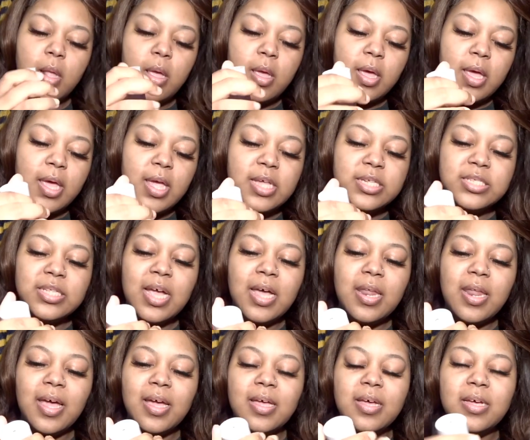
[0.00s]
It's not
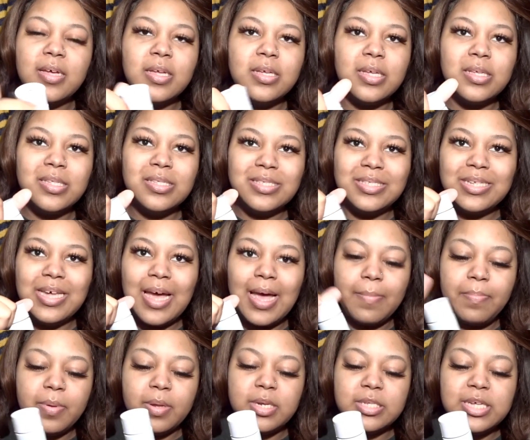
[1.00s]
like a
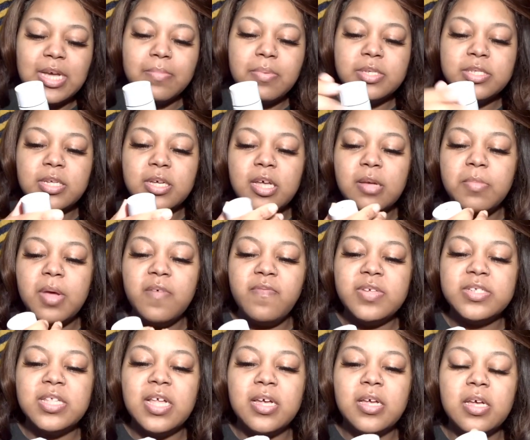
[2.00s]
top, the top doesn't come off.
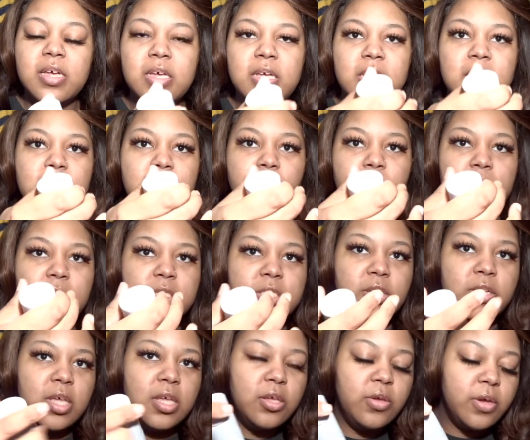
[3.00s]
It's like a click one. So
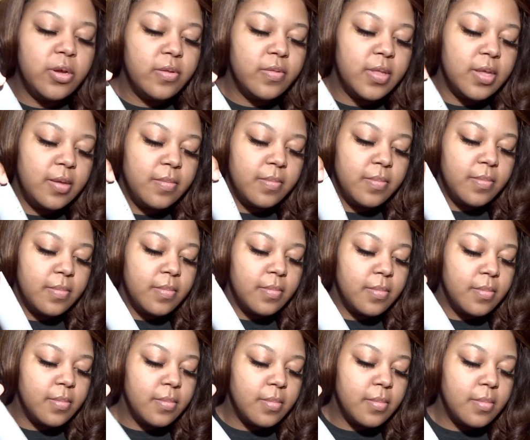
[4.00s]
can you hear that?
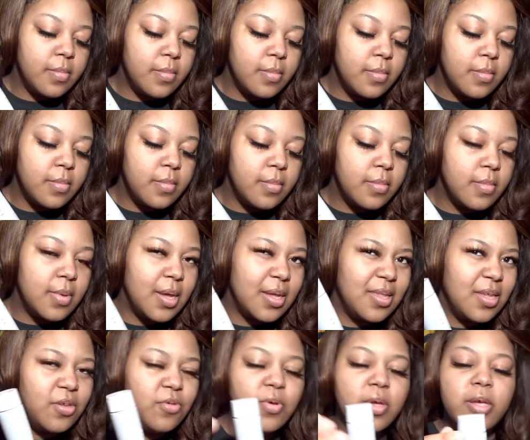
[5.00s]
I
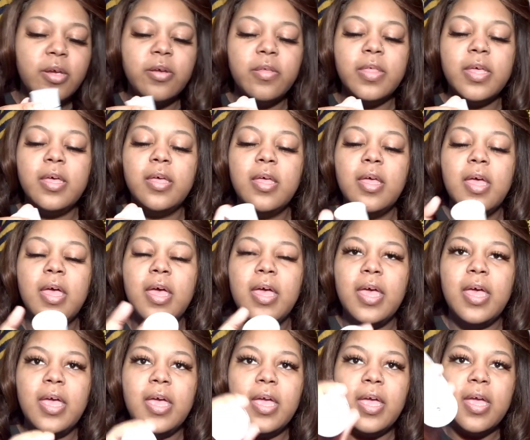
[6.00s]
think you can hear that.
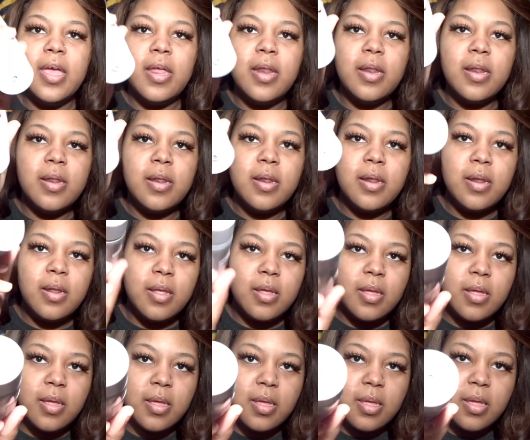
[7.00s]
And
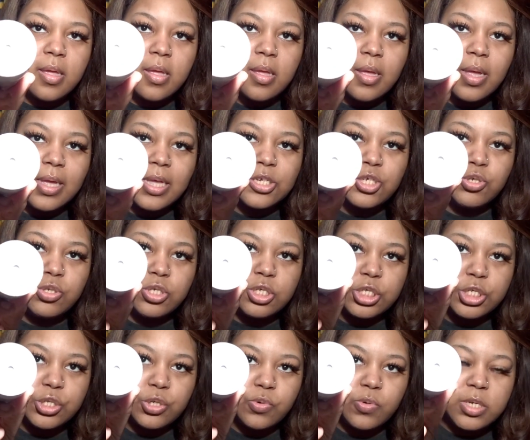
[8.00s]
I guess you should
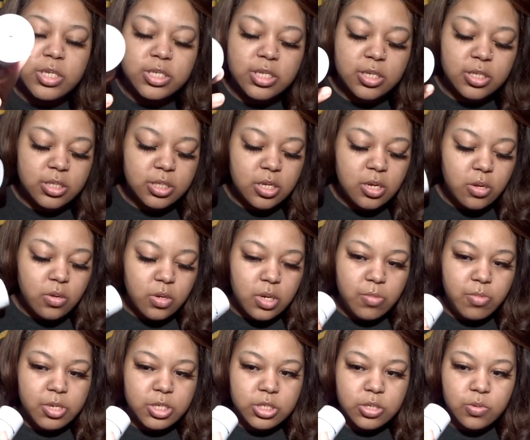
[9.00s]
just squeeze it. So let
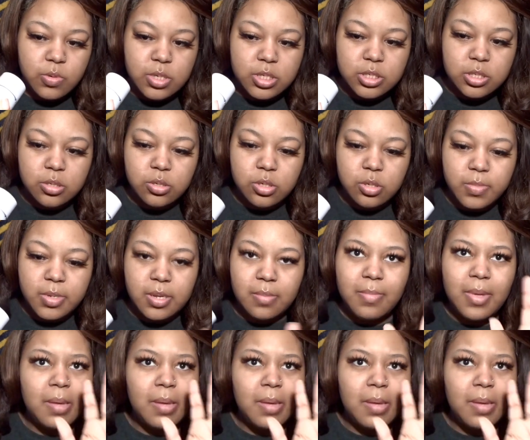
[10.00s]
me squeeze a little bit.